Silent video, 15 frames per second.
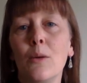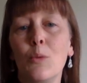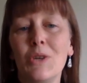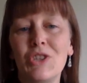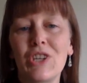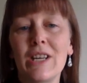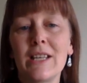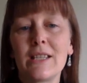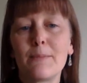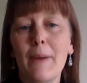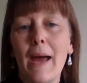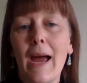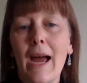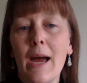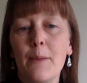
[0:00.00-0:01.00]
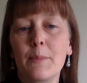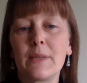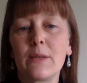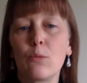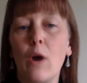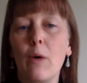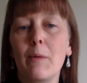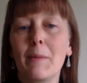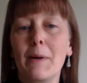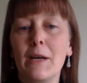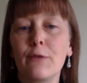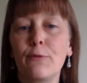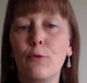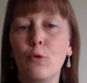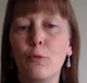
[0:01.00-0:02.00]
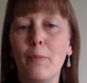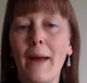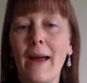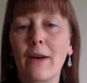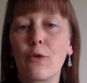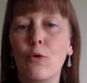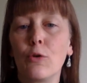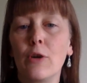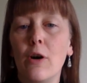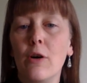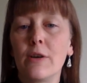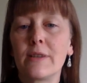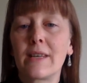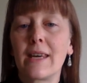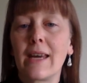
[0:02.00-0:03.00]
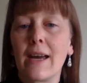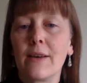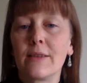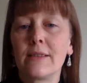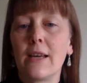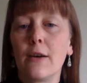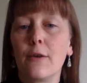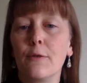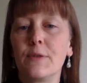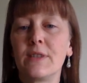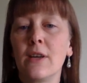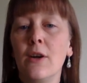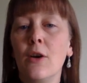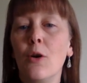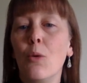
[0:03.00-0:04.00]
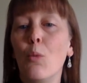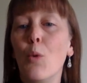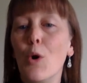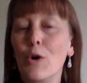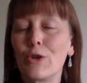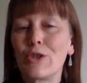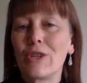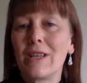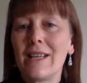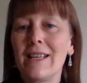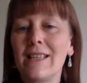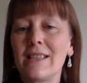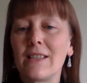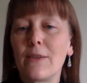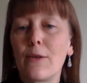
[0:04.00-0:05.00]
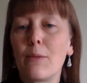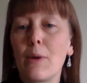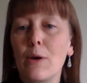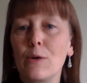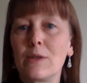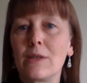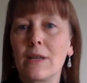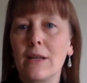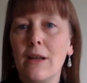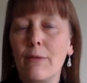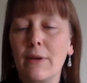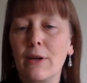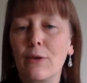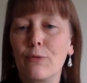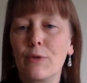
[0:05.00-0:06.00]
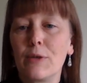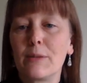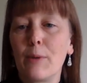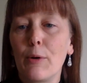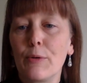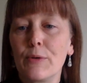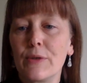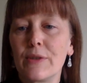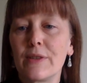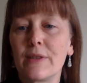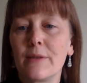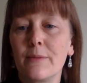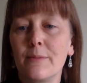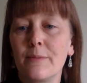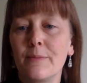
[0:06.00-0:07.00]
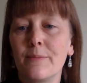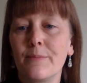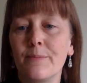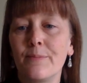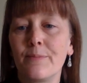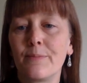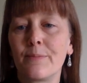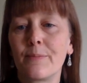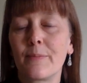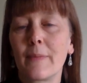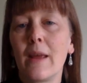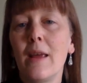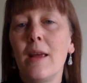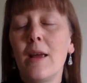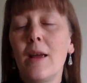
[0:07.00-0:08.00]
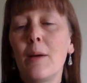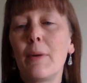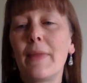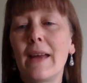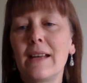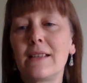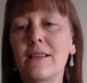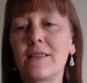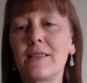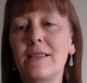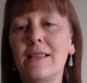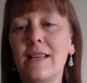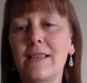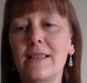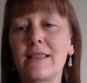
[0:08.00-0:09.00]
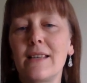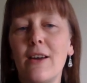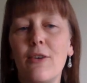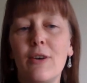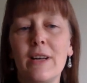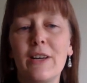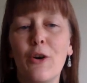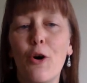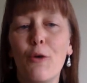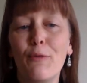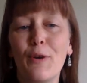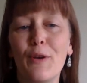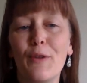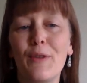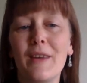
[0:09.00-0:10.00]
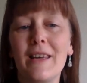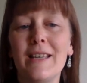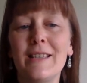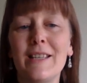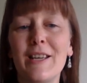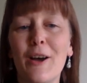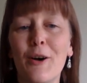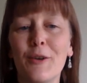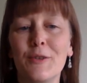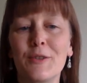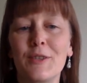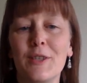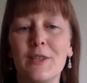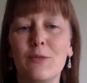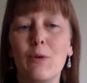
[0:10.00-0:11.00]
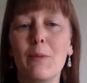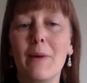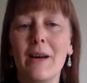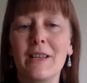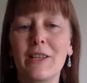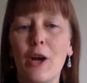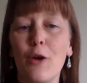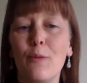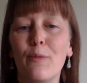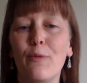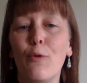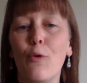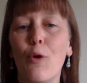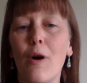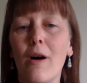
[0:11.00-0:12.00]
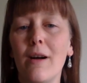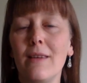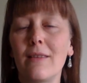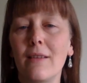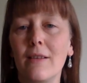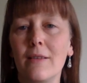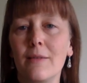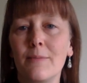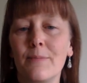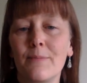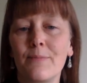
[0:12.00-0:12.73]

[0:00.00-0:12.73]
Which is perhaps why we might fall back on asking ourselves what is the most loving response. But that doesn't necessarily offer the easy answers we might hope for either.